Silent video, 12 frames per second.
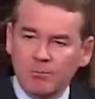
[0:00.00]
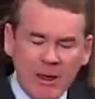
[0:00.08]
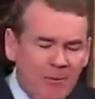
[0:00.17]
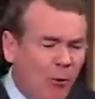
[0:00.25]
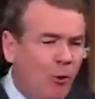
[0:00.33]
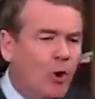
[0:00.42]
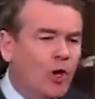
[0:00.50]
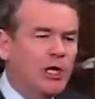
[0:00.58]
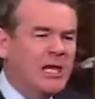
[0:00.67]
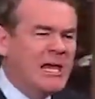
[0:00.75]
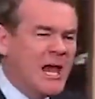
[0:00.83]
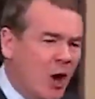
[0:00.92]
People were
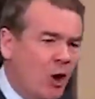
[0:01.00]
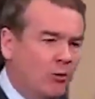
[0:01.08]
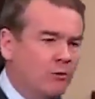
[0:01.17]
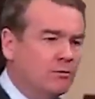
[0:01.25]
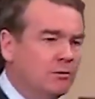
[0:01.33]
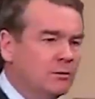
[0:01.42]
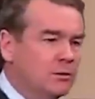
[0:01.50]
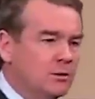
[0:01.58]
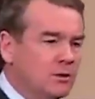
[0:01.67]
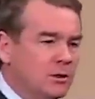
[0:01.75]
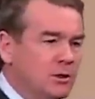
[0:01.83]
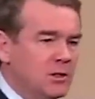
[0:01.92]
killed.
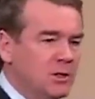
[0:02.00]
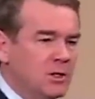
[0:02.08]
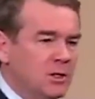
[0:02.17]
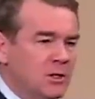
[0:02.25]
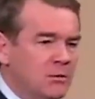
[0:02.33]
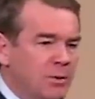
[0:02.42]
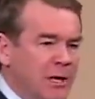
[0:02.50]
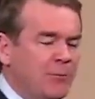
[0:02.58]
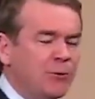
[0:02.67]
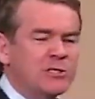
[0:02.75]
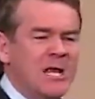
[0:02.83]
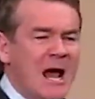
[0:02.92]

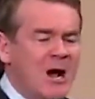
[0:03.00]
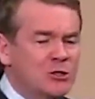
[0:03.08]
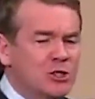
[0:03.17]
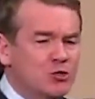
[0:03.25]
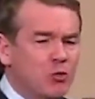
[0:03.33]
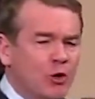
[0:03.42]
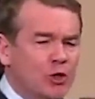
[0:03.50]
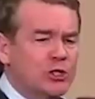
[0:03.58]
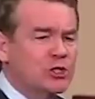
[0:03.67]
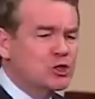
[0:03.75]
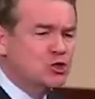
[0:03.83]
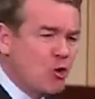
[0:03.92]
People's houses were
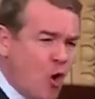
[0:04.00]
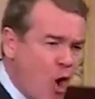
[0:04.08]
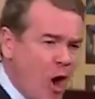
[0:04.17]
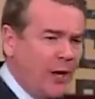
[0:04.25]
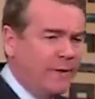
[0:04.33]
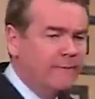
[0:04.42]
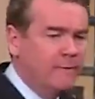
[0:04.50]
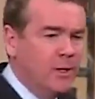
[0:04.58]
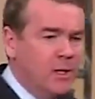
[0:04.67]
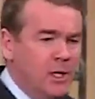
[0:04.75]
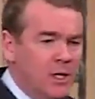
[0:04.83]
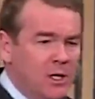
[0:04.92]
destroyed.
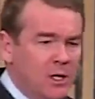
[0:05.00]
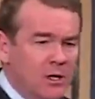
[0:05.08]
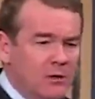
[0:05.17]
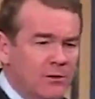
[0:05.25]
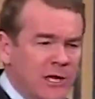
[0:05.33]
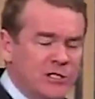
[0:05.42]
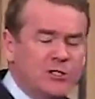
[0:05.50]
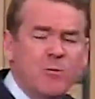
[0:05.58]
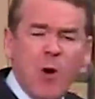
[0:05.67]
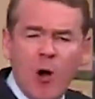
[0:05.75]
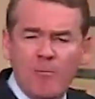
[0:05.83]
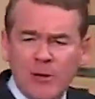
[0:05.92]
Their
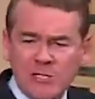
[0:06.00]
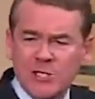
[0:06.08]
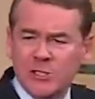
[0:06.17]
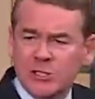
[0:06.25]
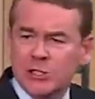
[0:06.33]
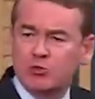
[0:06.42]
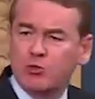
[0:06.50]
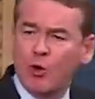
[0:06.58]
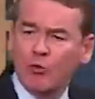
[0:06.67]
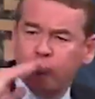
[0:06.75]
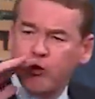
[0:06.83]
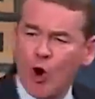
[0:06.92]
small businesses
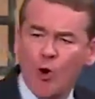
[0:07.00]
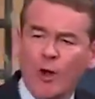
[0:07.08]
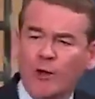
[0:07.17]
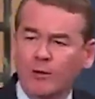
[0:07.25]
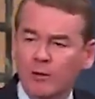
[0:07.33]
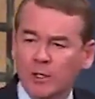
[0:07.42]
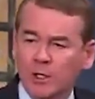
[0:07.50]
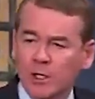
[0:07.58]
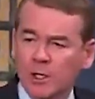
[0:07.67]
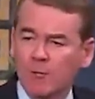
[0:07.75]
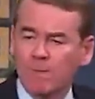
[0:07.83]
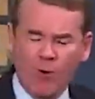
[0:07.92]
were ruined
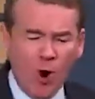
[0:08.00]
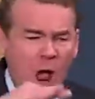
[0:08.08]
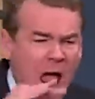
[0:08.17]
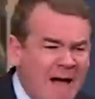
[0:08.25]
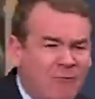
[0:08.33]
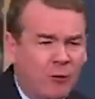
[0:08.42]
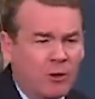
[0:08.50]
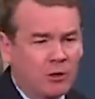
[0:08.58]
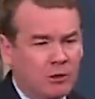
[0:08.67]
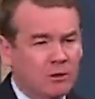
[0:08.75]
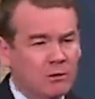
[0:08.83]
forever.